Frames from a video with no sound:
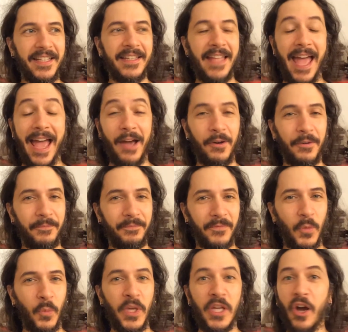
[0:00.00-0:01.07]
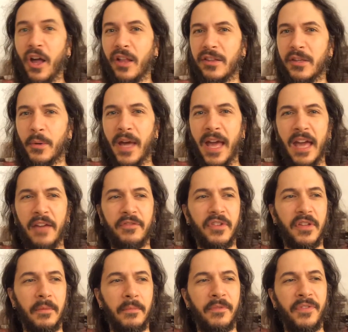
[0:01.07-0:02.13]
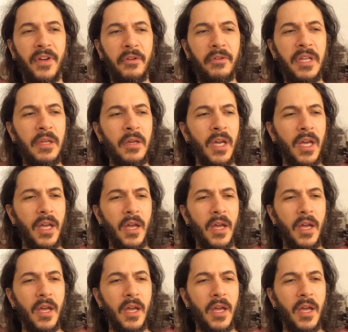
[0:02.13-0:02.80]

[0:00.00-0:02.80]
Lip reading: Now, we also have some very